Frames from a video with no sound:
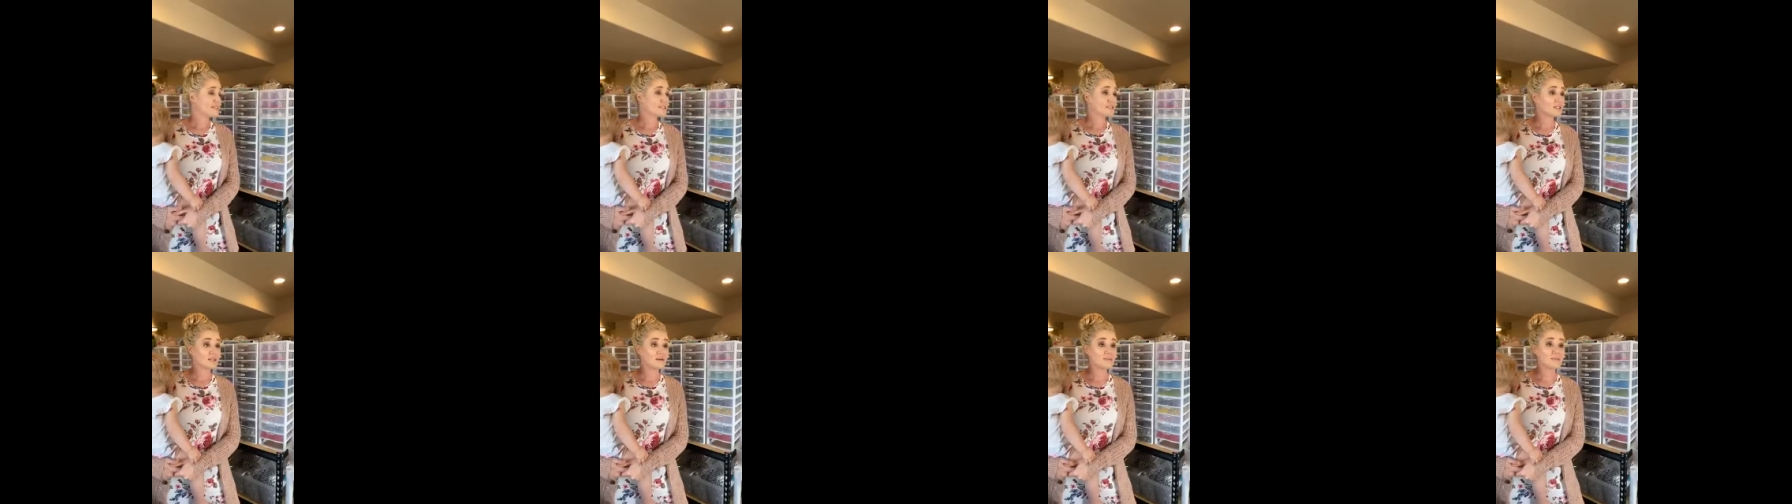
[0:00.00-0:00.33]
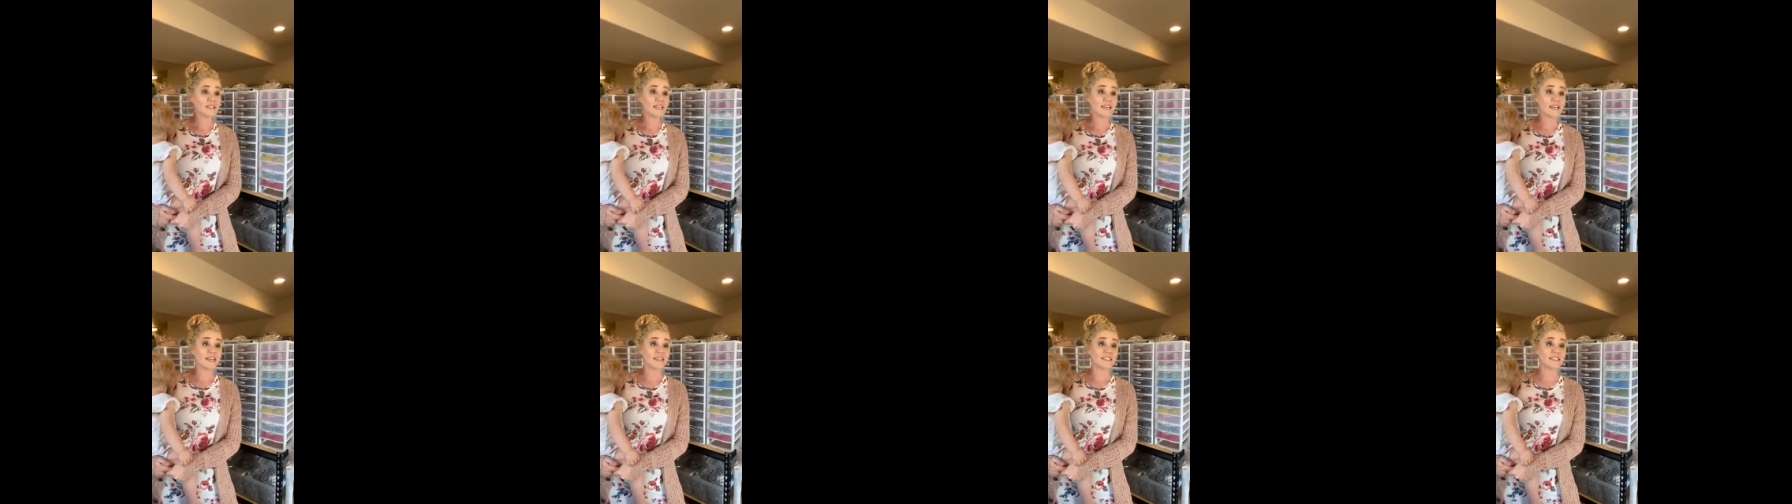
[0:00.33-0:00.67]
some
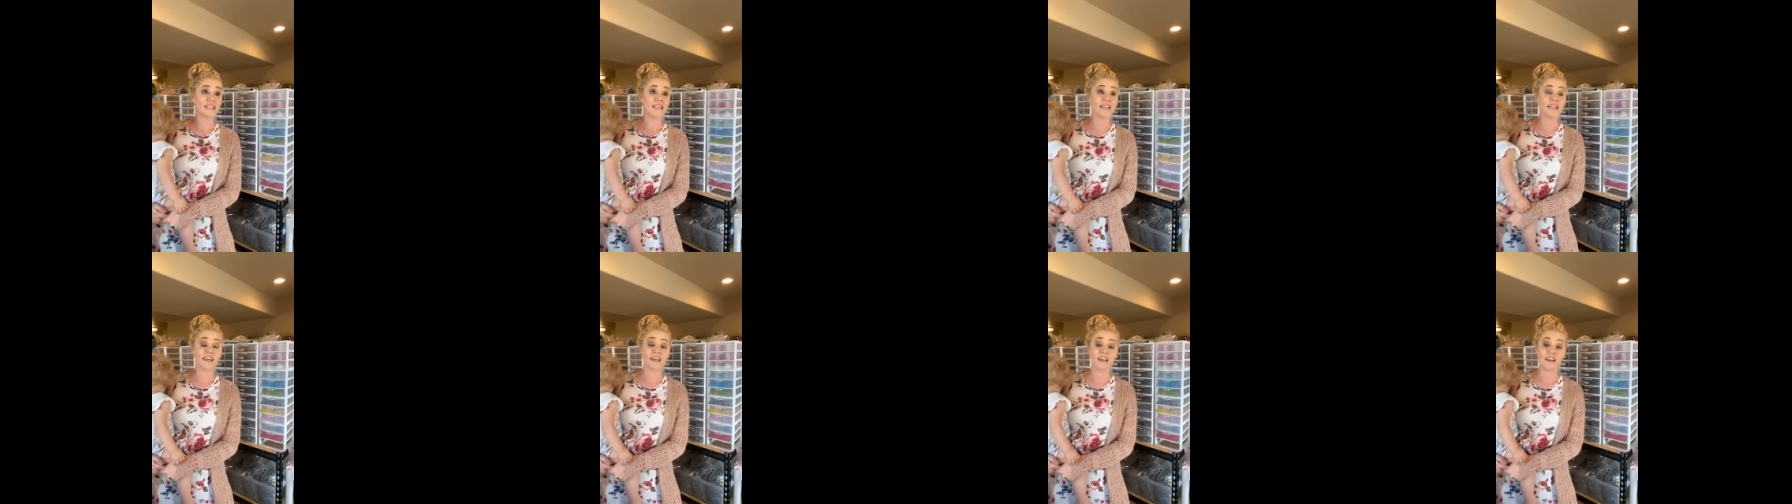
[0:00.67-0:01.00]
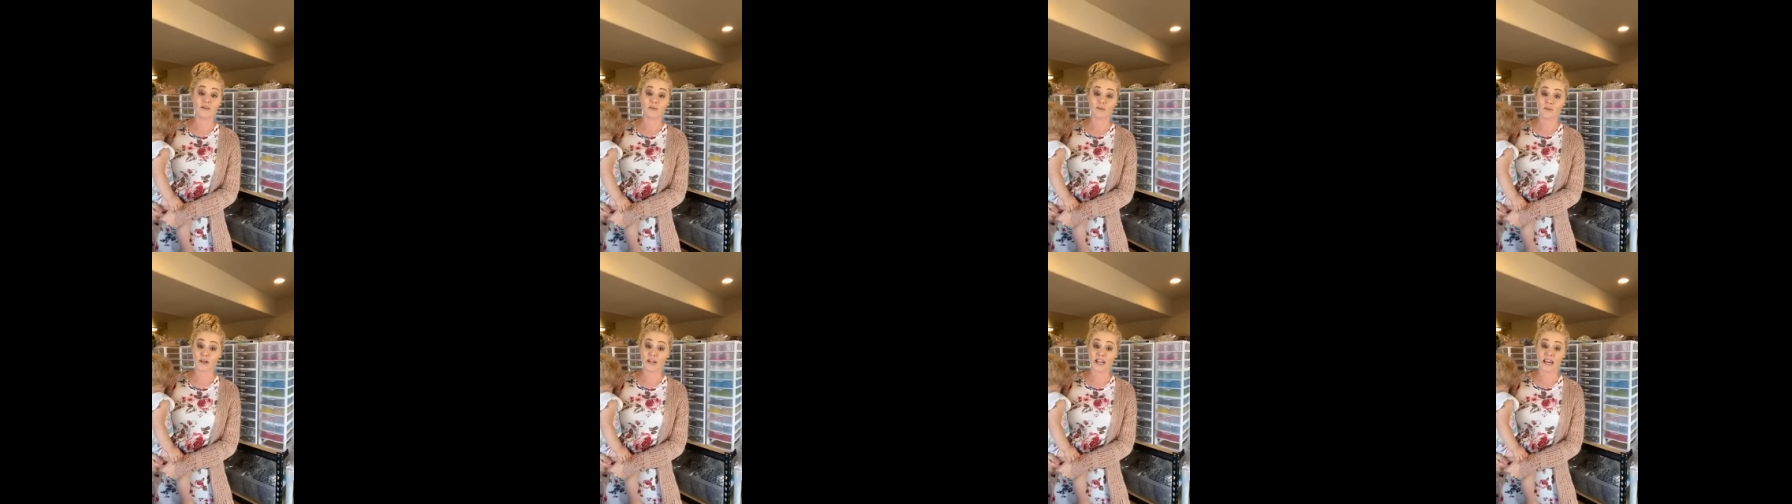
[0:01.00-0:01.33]
days
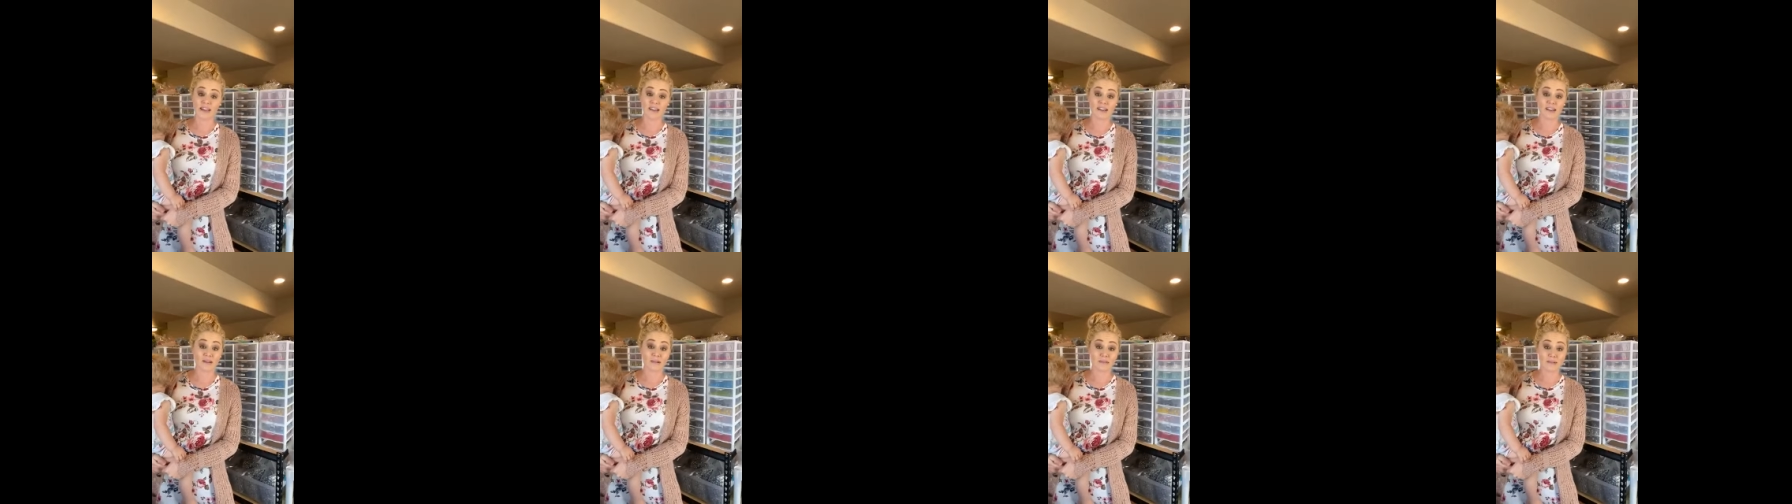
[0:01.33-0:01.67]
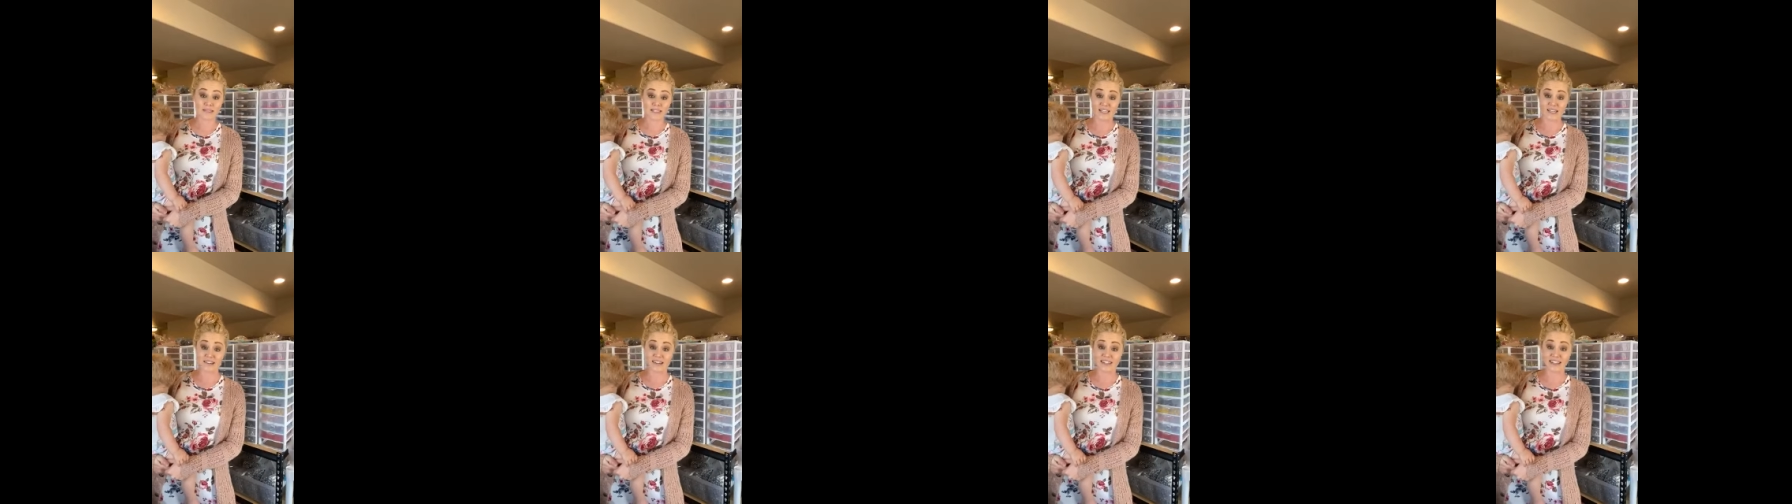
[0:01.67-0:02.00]
when I come
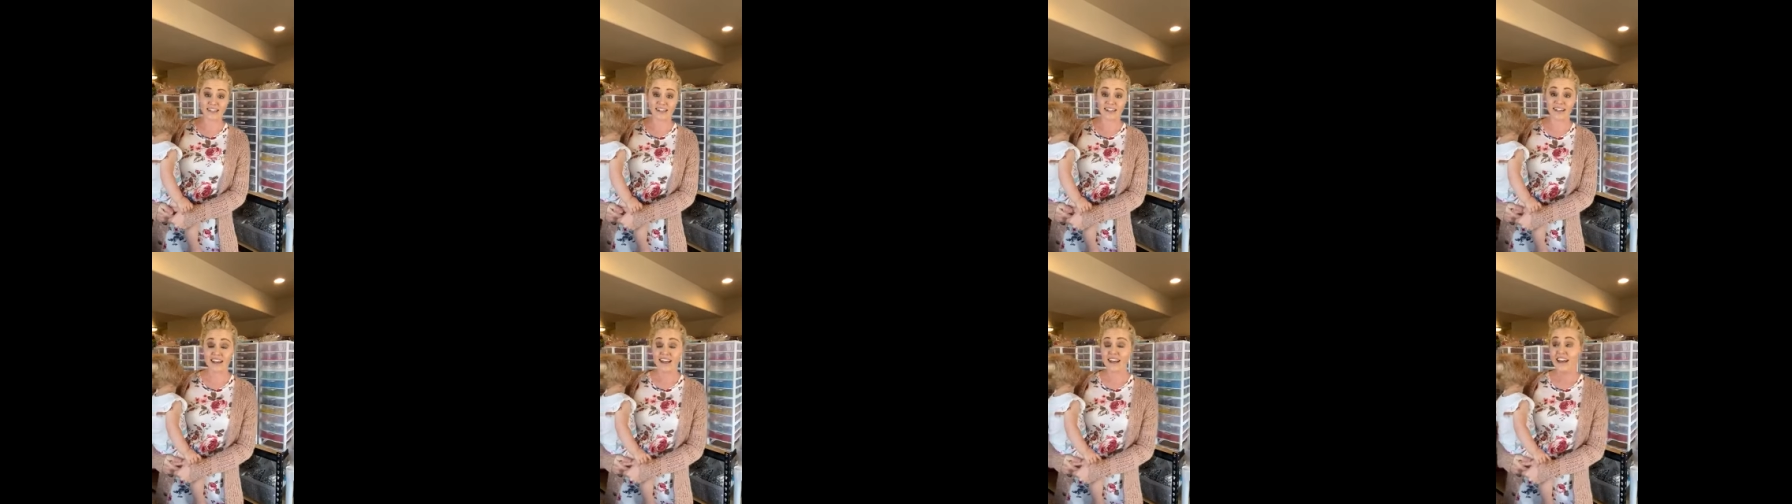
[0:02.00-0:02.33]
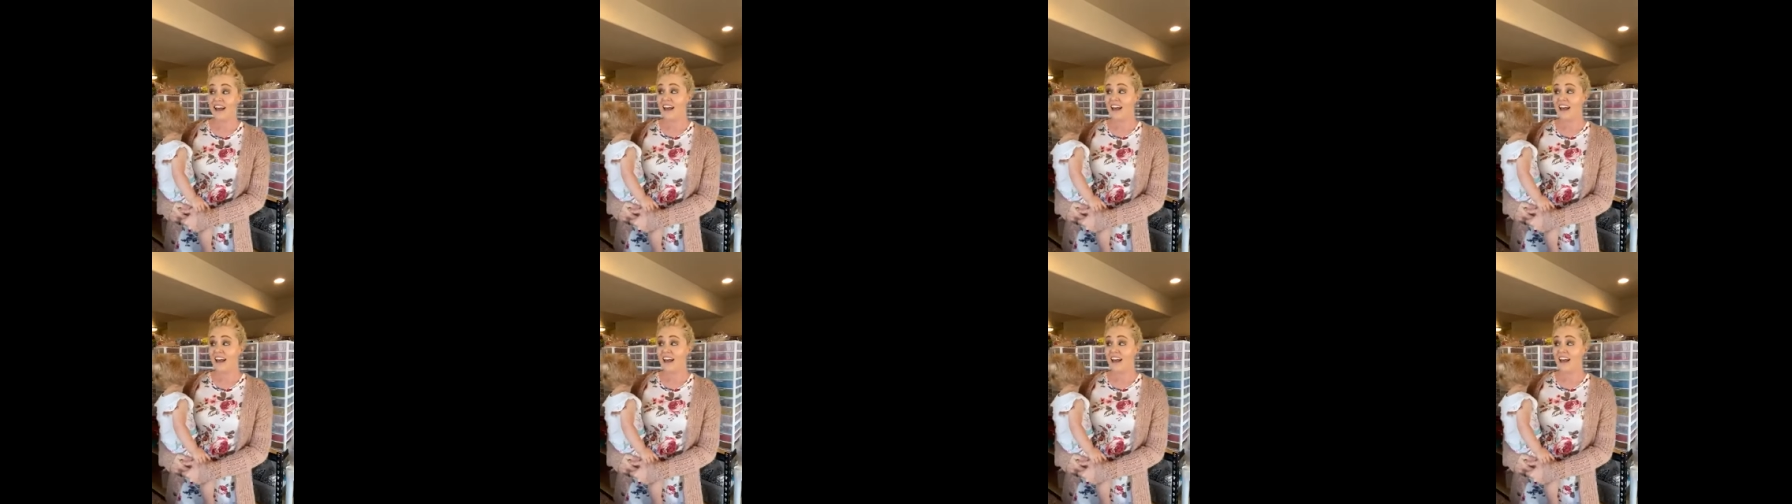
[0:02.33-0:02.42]
down here,